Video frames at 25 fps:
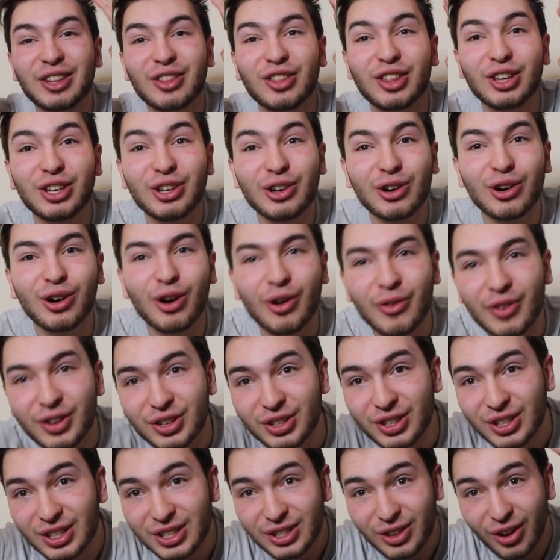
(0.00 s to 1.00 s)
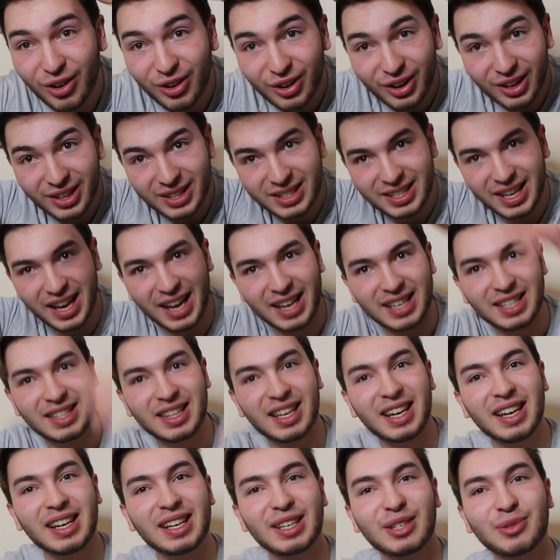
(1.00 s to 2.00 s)
The Eurovision Song Contest.
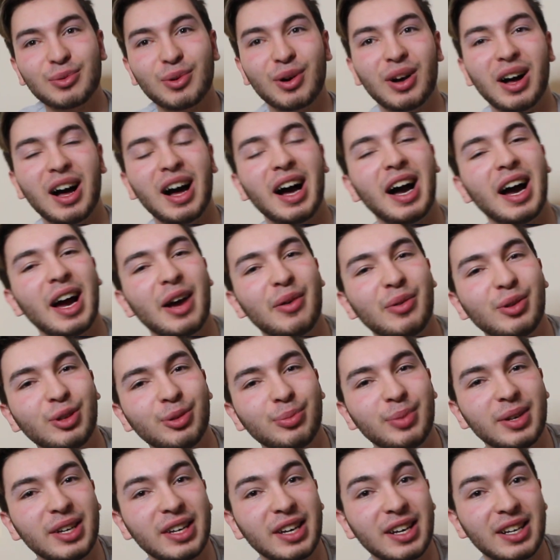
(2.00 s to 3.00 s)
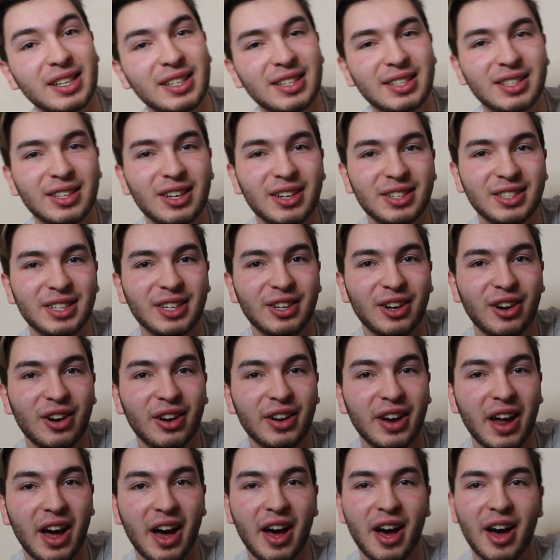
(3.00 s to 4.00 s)
That is what I will be starting
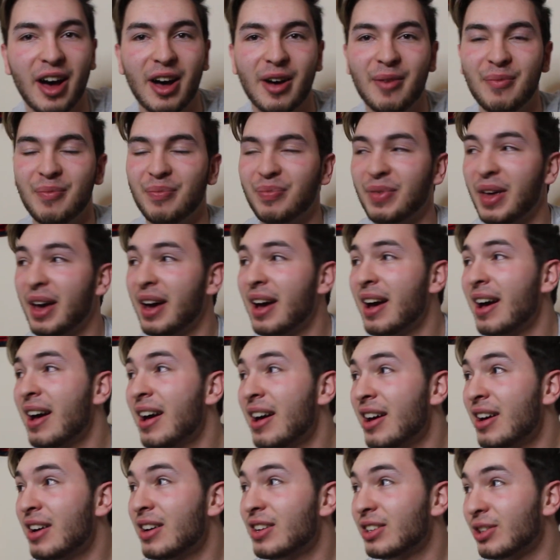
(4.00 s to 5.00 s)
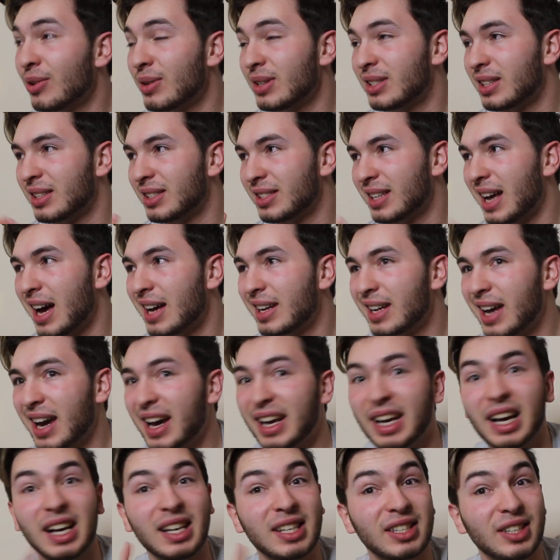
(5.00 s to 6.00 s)
on. So it's a
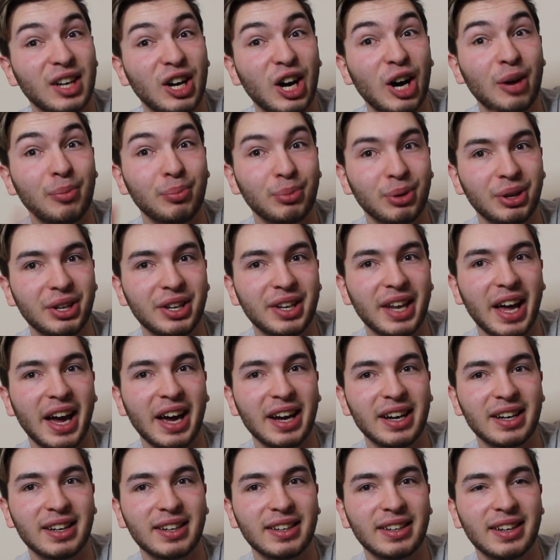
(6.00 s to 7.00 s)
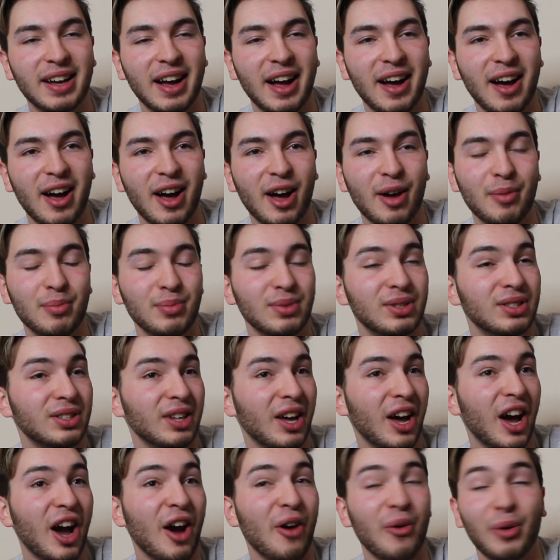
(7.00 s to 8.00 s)
Saturday and I start on Monday.
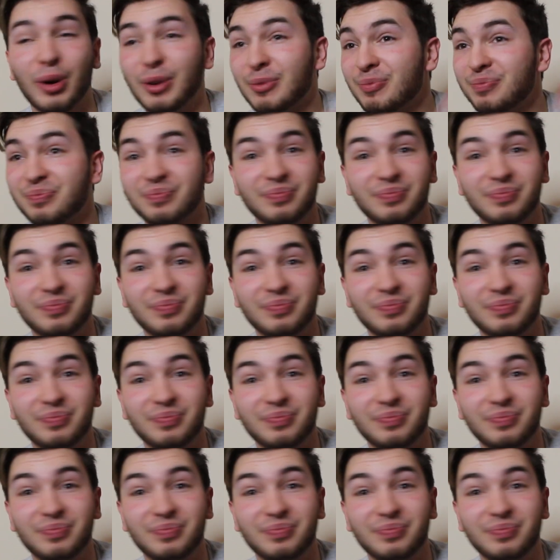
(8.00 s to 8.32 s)
So